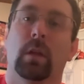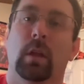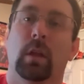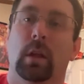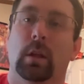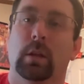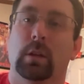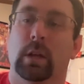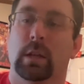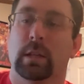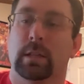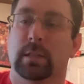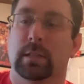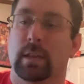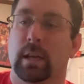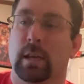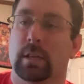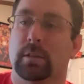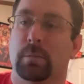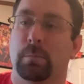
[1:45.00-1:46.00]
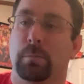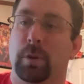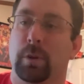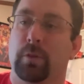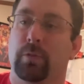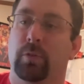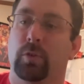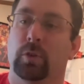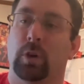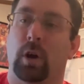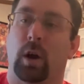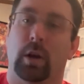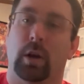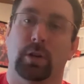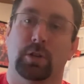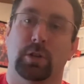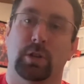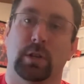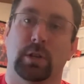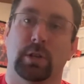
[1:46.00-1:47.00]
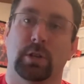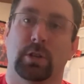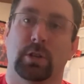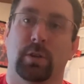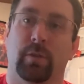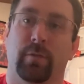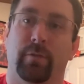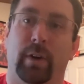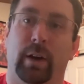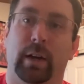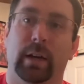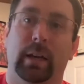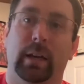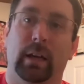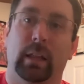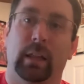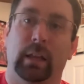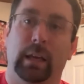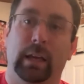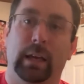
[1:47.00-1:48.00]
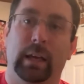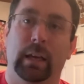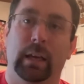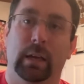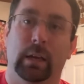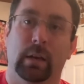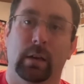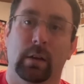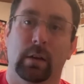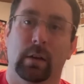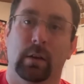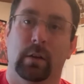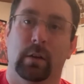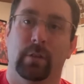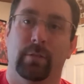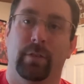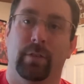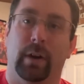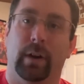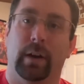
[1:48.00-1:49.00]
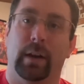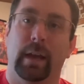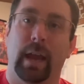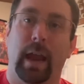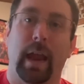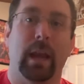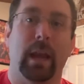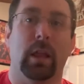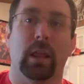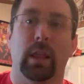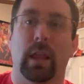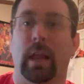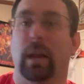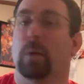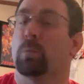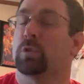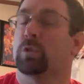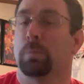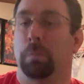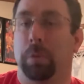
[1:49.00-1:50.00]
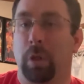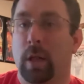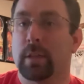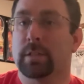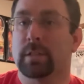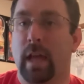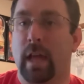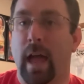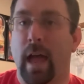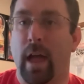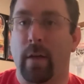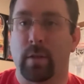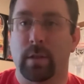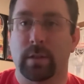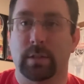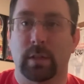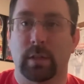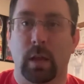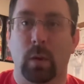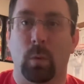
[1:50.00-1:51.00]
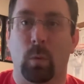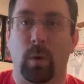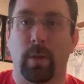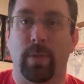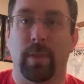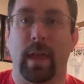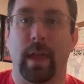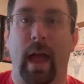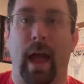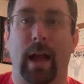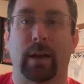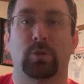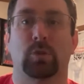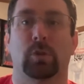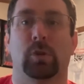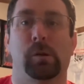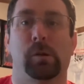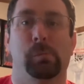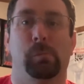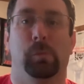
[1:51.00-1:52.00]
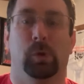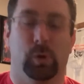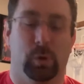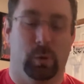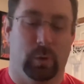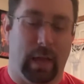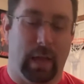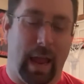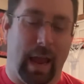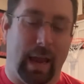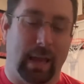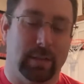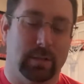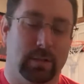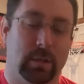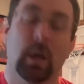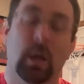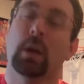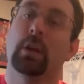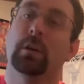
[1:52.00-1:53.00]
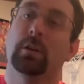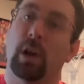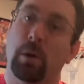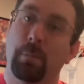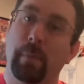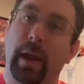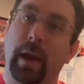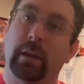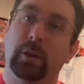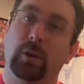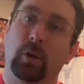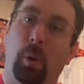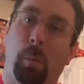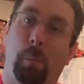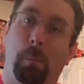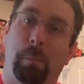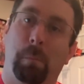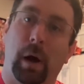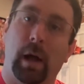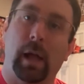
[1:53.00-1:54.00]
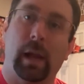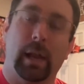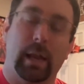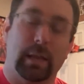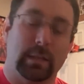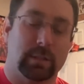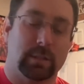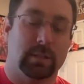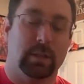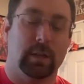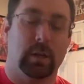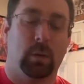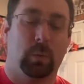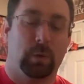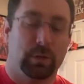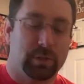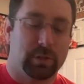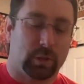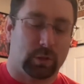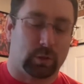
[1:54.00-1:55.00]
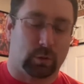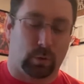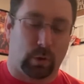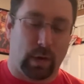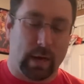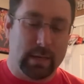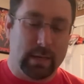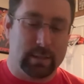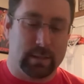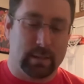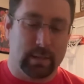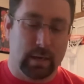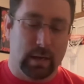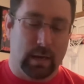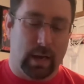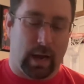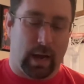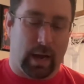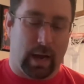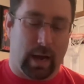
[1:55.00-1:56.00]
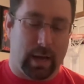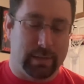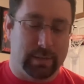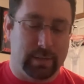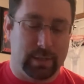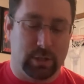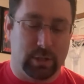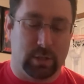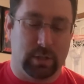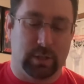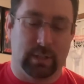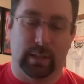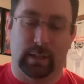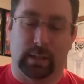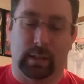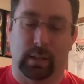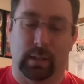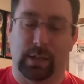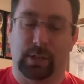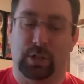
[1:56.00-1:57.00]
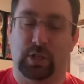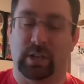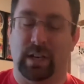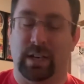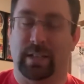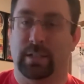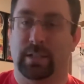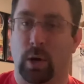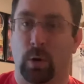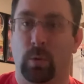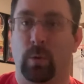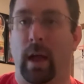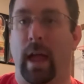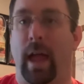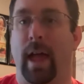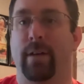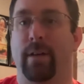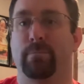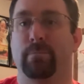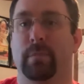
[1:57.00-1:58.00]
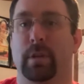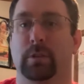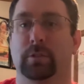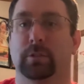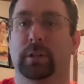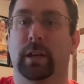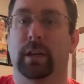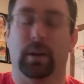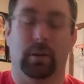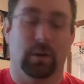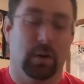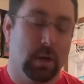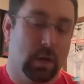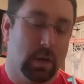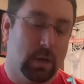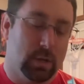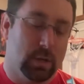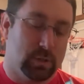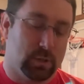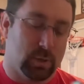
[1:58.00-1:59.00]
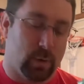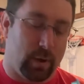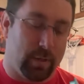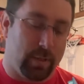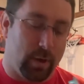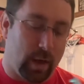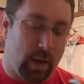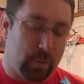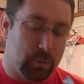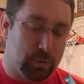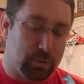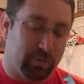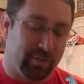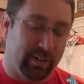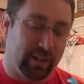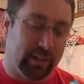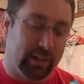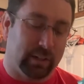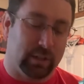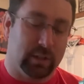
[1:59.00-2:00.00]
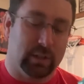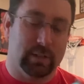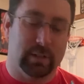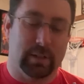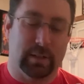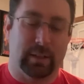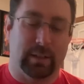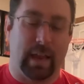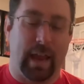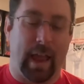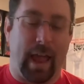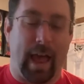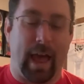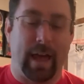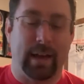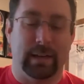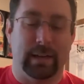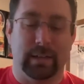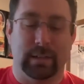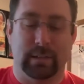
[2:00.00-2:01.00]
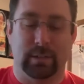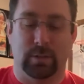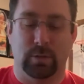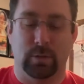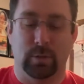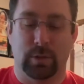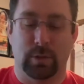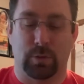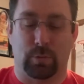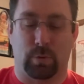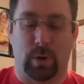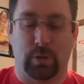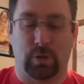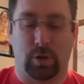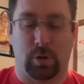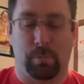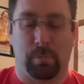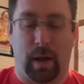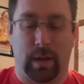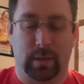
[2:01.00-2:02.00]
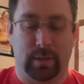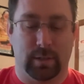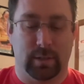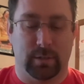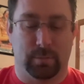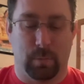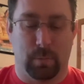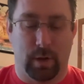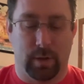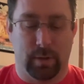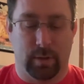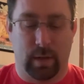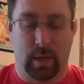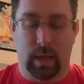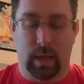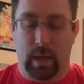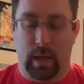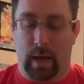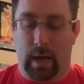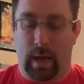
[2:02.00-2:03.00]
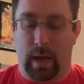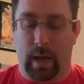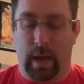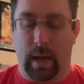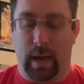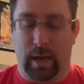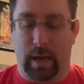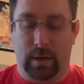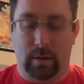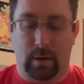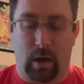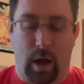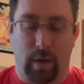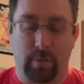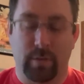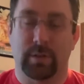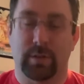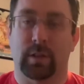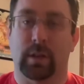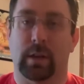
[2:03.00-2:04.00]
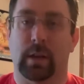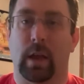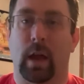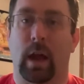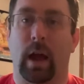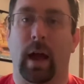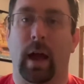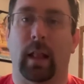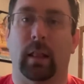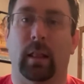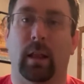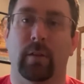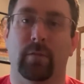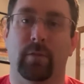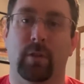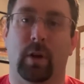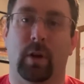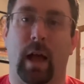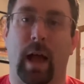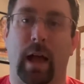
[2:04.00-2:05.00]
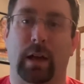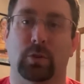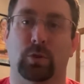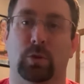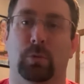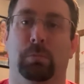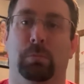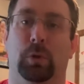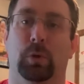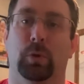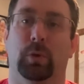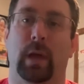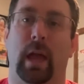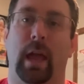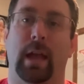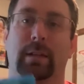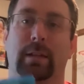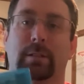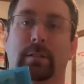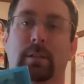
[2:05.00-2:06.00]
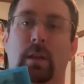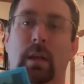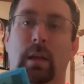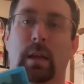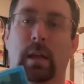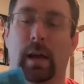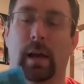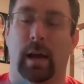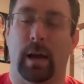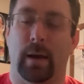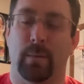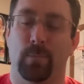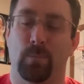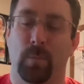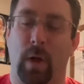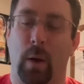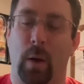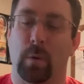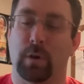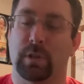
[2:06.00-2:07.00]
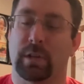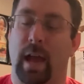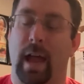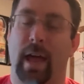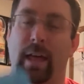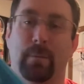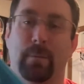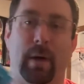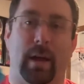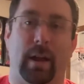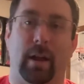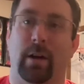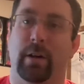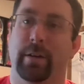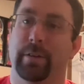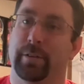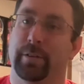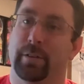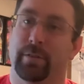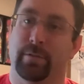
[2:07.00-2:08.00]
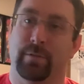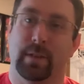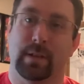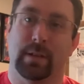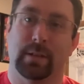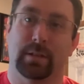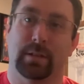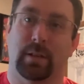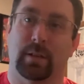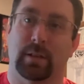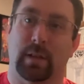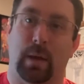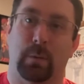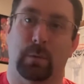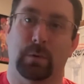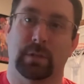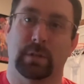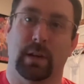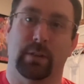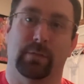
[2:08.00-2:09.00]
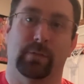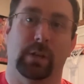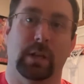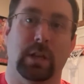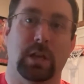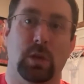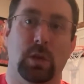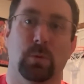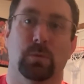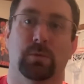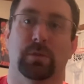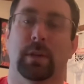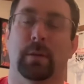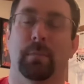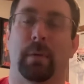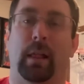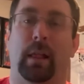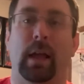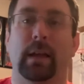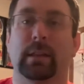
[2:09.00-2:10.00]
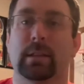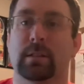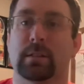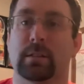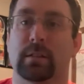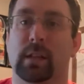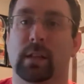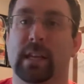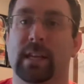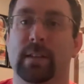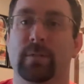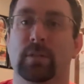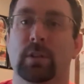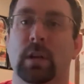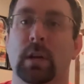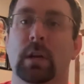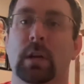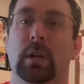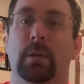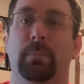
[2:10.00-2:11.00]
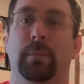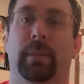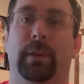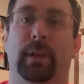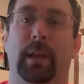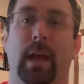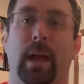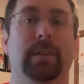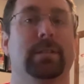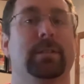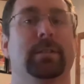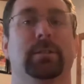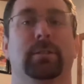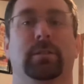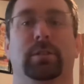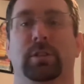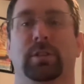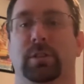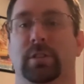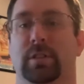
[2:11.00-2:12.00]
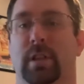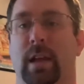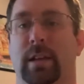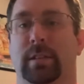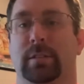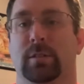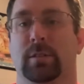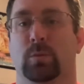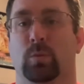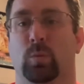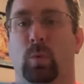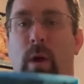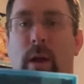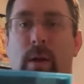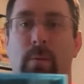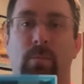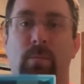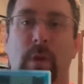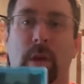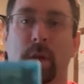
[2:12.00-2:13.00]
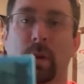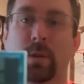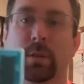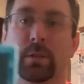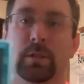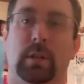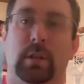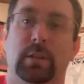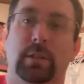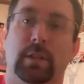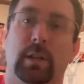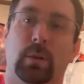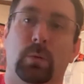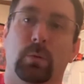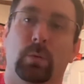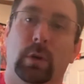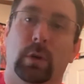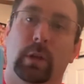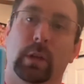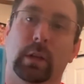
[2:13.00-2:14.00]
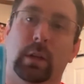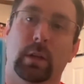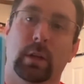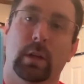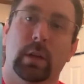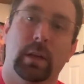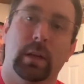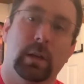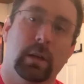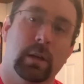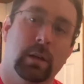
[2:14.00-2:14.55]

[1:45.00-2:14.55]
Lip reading: You can see it's a beautiful cartridge, very clean, and it was a plus to have it sent with the actual blue case. No manual, but it still was a great addition to the collection. I don't have Metal Gear, so I thought it was very good that they added it to this Retro box this month. And obviously, I love the actual blue case. I wish I had about 100 of these because I would definitely use them. I like the sleeves, but the cases are just nice as well. So you can see really good